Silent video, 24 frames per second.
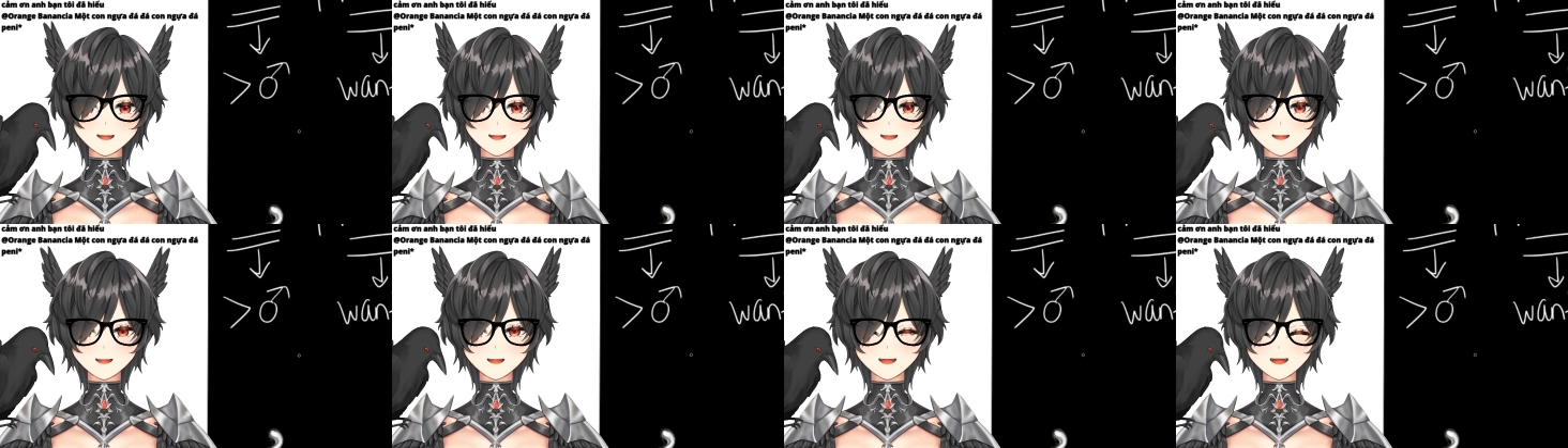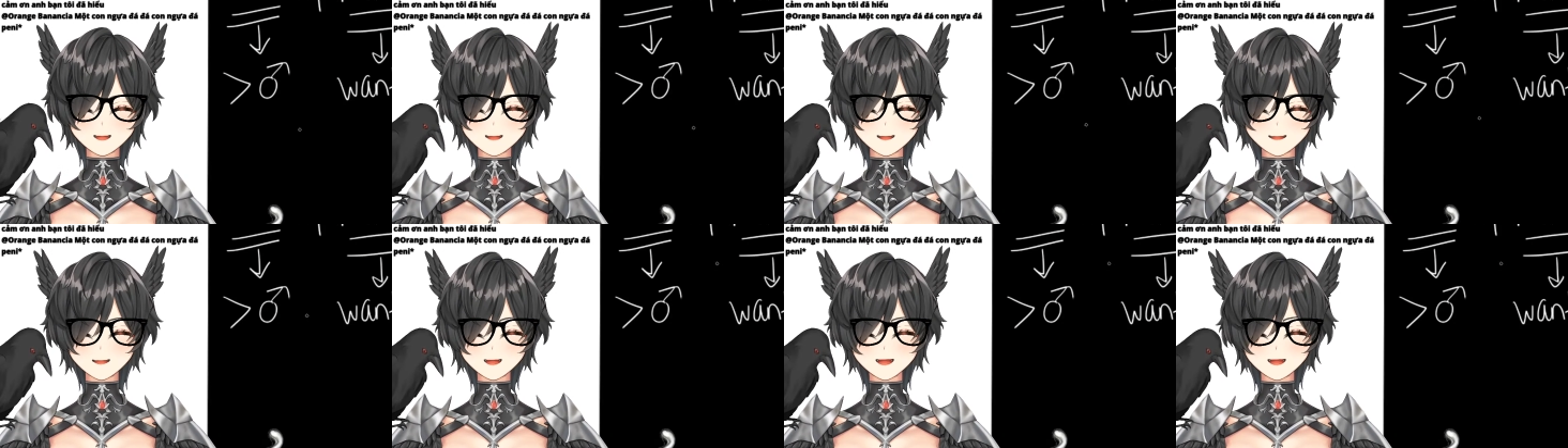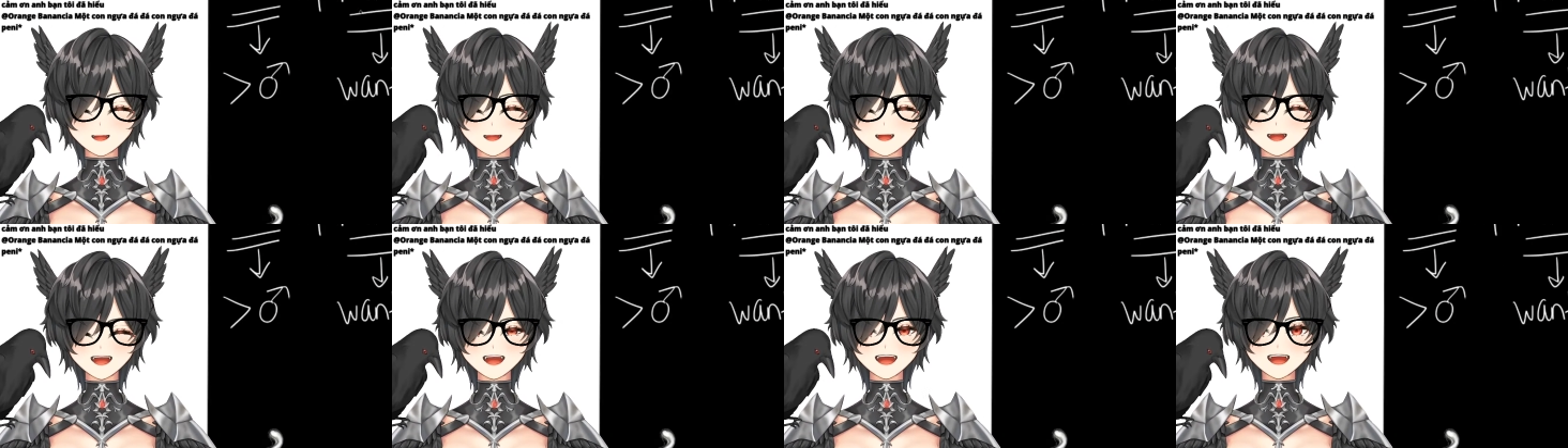It's
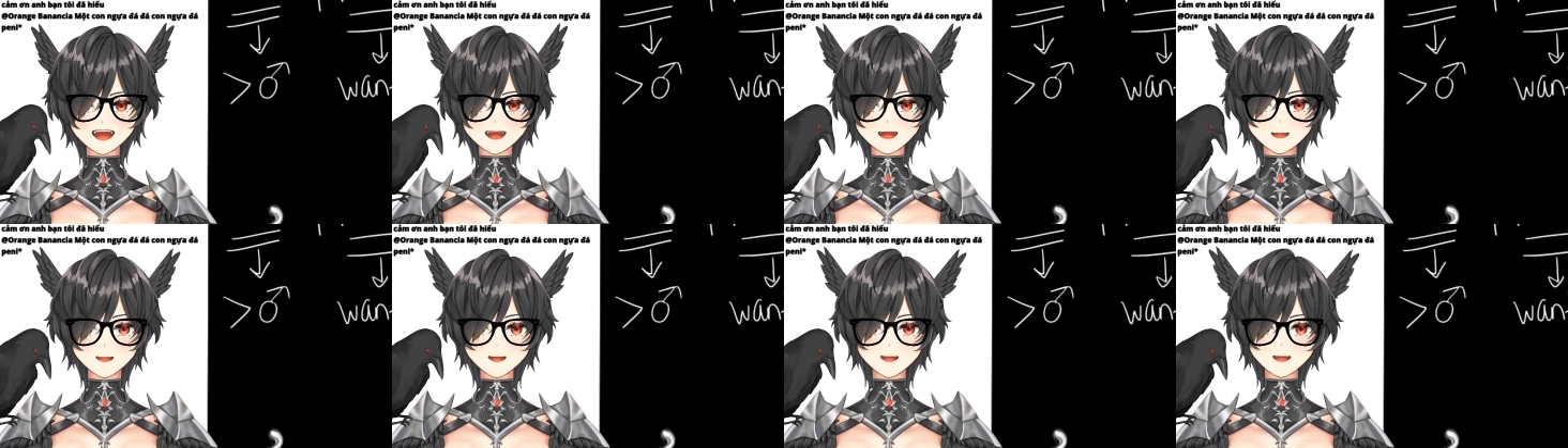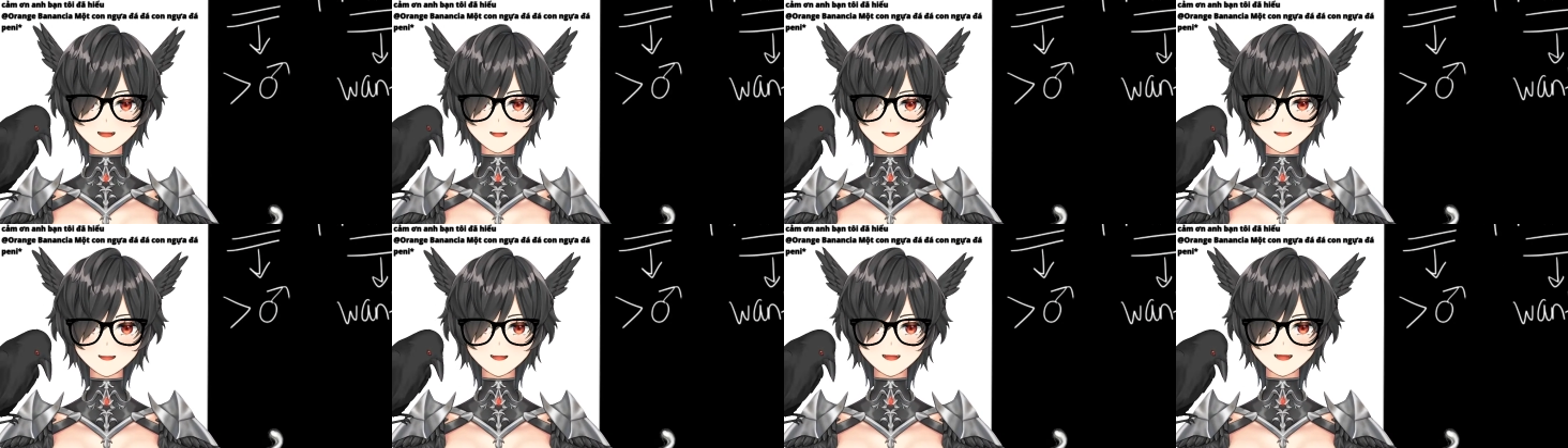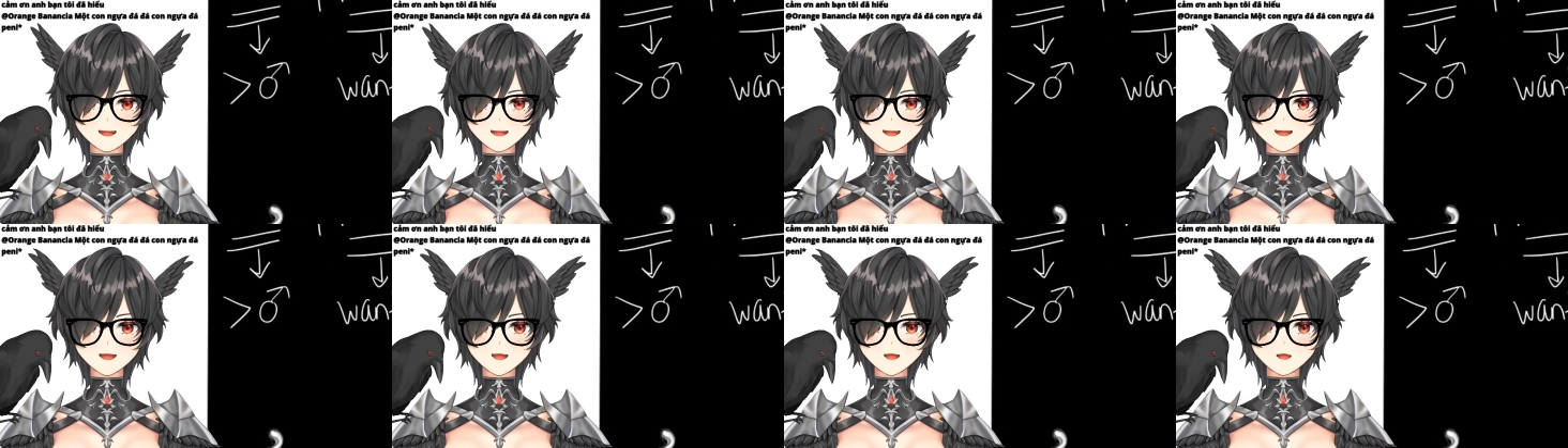very, you
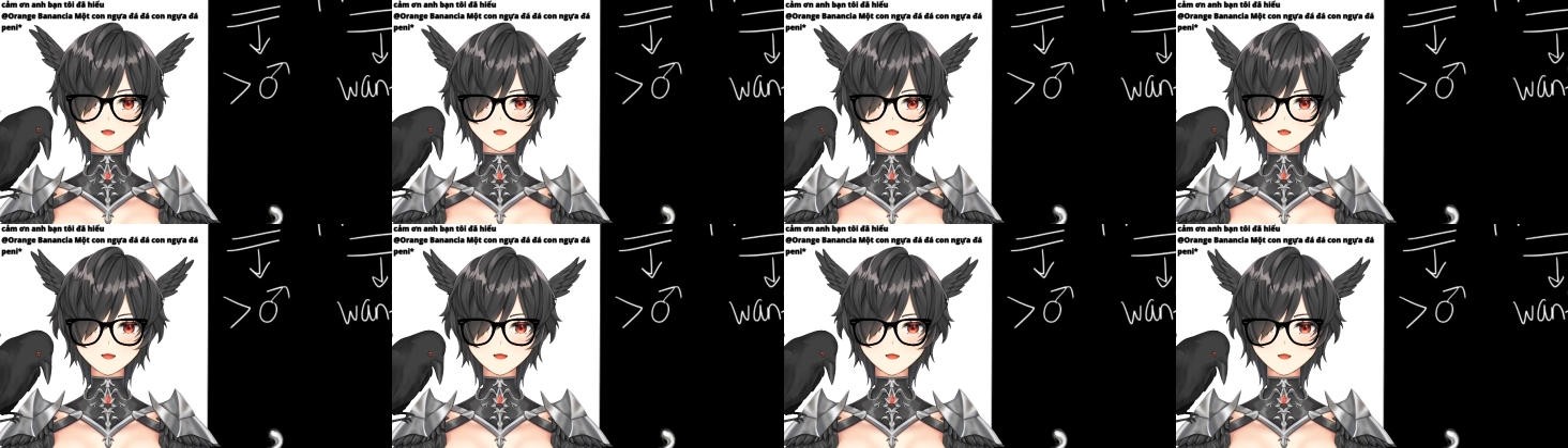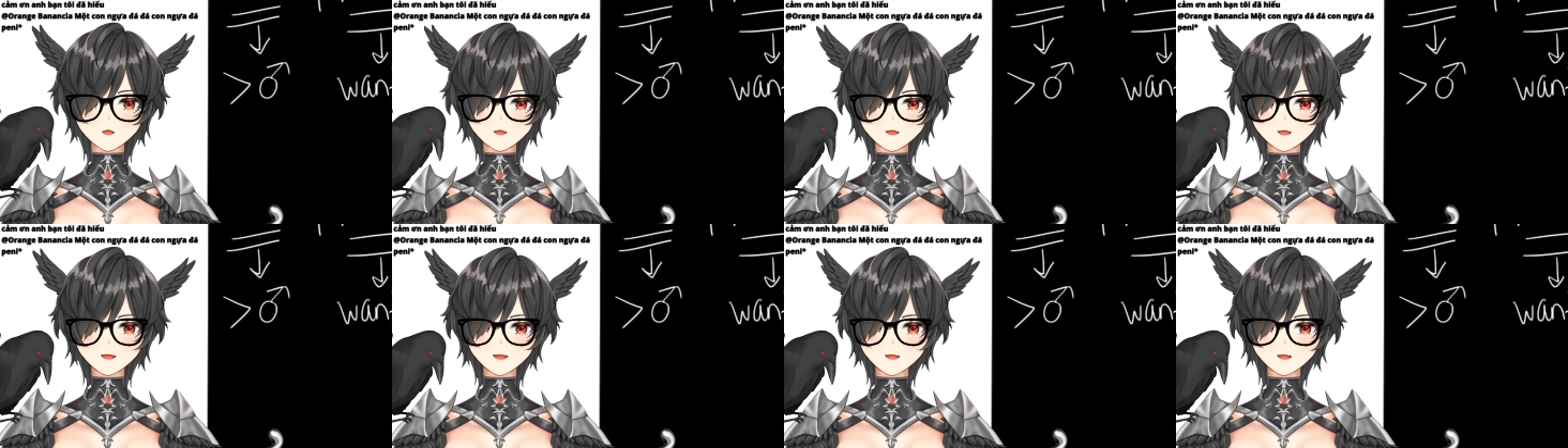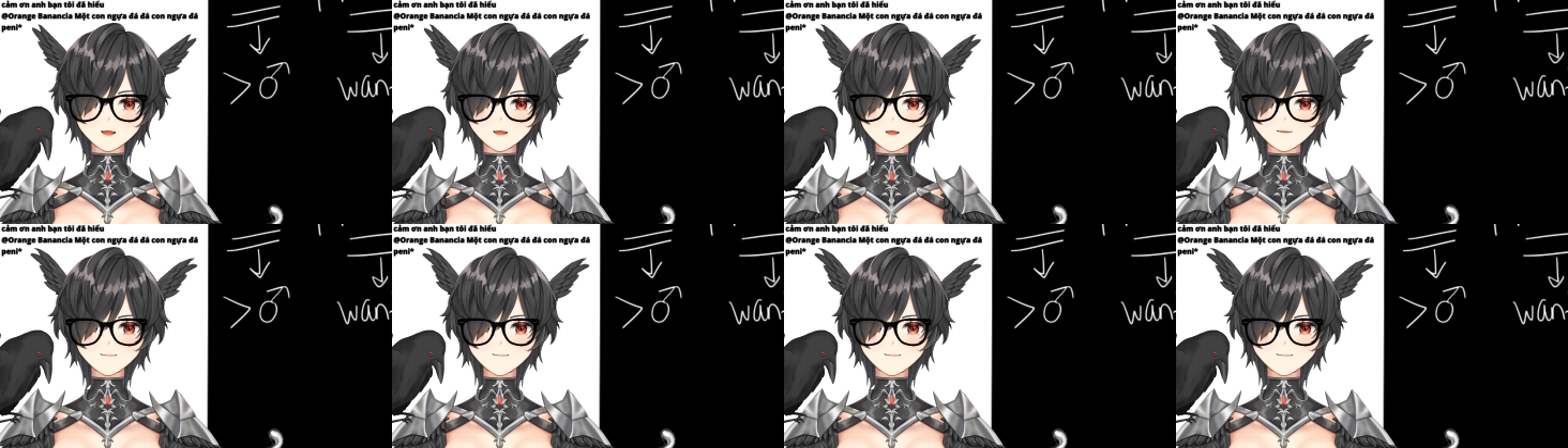can change this.